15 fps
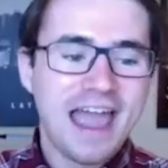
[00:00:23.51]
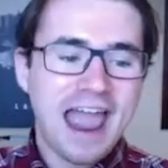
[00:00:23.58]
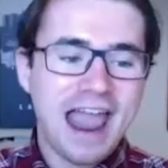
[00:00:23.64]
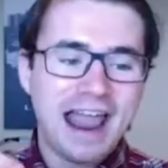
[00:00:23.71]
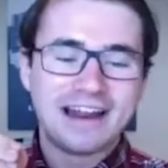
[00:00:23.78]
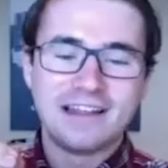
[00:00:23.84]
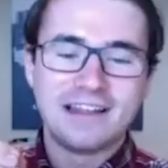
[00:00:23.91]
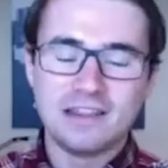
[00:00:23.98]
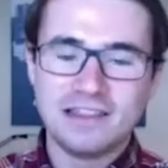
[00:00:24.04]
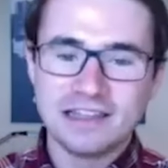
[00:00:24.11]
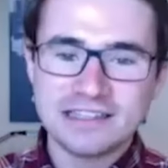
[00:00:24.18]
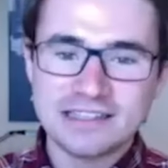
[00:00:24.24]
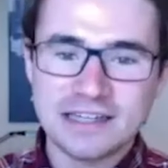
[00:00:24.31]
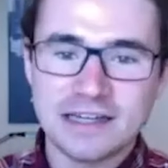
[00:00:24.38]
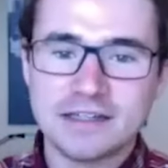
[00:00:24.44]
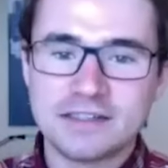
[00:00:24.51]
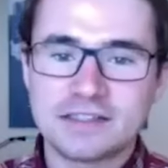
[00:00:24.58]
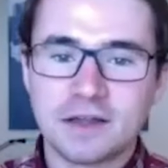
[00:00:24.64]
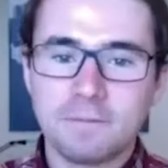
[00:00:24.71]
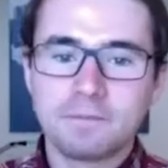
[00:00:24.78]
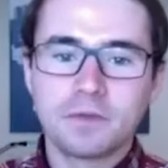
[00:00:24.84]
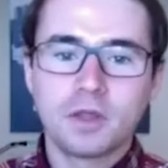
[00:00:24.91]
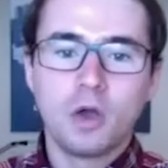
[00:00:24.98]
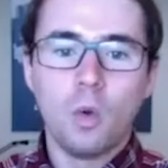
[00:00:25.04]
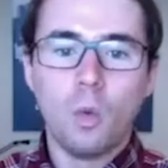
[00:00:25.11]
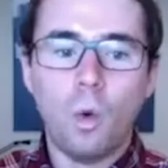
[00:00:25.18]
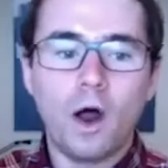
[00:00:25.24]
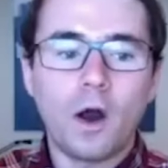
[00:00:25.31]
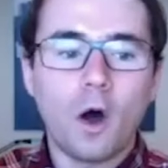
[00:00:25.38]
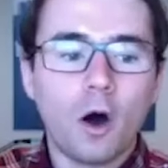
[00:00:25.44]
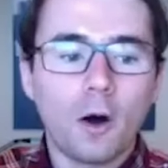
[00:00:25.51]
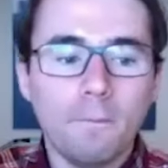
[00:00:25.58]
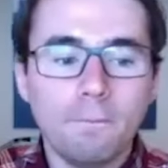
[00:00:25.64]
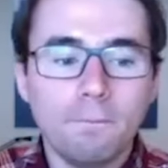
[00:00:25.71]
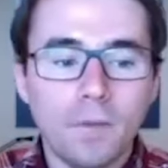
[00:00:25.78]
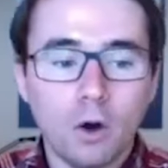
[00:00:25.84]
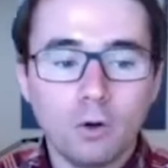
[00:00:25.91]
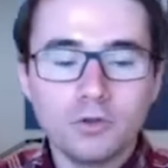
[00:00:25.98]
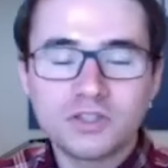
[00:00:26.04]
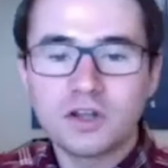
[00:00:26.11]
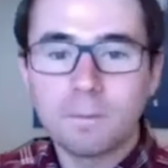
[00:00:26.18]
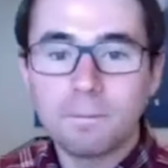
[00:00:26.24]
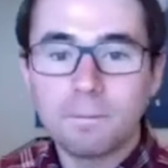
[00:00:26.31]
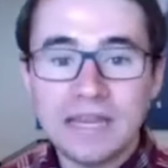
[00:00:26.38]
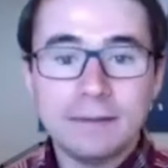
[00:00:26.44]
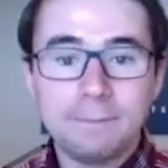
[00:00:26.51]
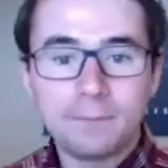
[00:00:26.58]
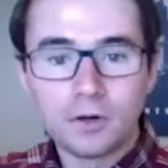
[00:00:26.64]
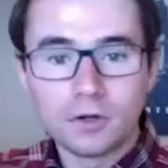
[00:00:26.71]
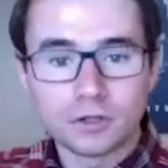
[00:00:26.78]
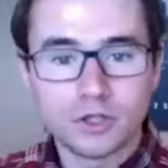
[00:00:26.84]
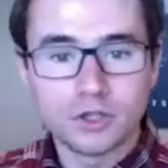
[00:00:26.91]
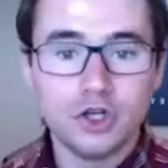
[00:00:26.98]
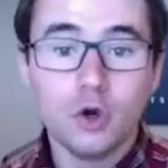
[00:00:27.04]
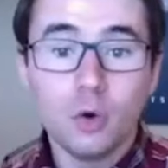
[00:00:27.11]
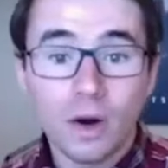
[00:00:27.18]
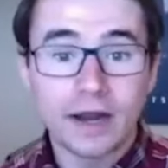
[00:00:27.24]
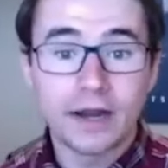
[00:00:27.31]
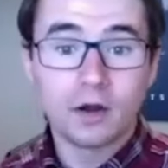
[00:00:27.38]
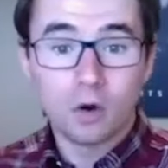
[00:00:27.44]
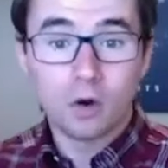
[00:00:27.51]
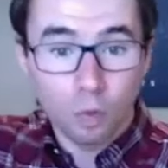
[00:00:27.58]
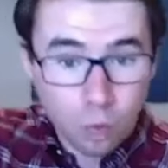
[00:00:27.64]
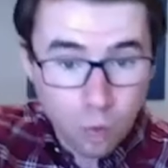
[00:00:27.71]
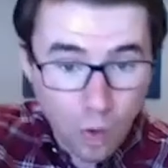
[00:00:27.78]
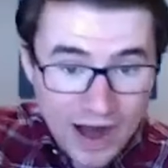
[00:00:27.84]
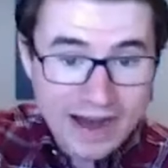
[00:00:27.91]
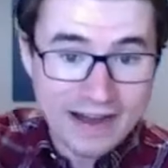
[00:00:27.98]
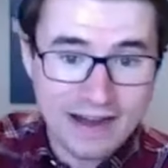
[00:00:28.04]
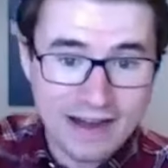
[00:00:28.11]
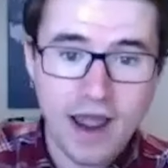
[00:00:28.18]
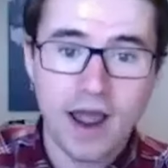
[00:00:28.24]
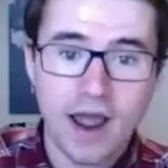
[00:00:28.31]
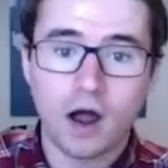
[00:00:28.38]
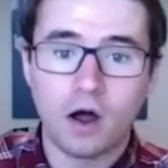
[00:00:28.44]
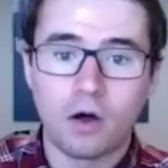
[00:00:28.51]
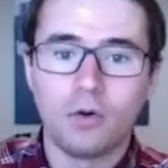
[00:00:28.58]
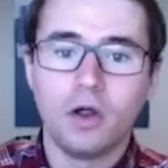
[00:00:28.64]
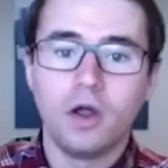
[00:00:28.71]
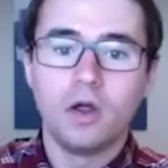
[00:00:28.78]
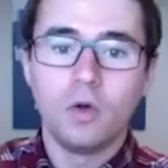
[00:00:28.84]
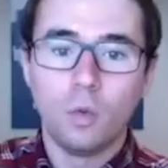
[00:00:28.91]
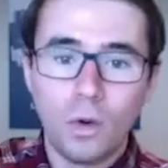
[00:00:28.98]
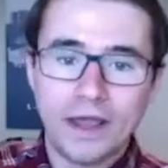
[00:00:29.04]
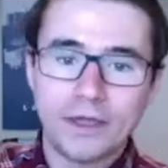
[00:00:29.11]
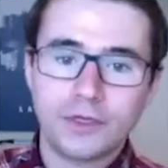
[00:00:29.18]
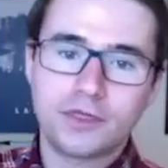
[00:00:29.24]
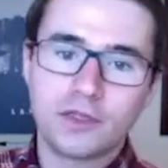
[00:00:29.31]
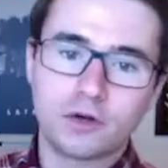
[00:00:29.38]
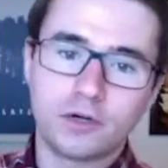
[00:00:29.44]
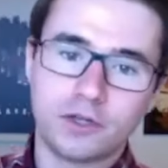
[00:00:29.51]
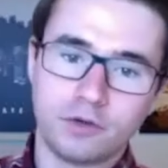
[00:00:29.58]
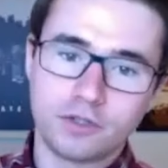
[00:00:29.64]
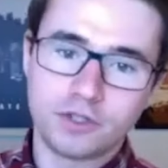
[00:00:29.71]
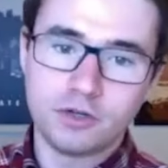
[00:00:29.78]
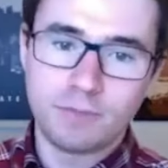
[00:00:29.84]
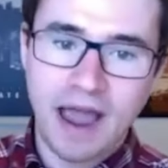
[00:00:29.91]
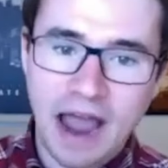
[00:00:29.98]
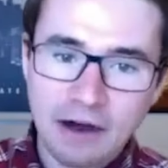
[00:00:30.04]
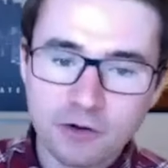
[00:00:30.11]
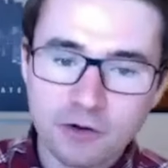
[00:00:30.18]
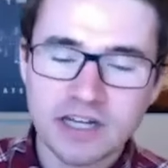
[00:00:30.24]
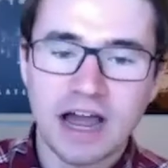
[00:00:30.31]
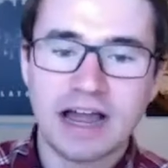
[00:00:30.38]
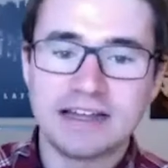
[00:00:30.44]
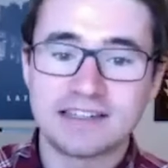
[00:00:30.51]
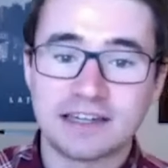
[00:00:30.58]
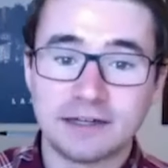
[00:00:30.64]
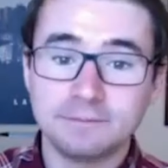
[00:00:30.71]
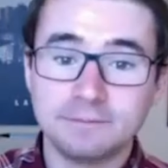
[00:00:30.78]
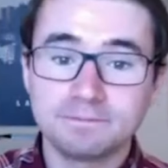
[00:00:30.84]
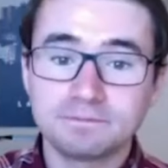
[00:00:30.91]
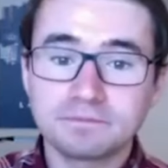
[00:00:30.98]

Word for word: And this is, what are most people doing right now with their YouTube advertising?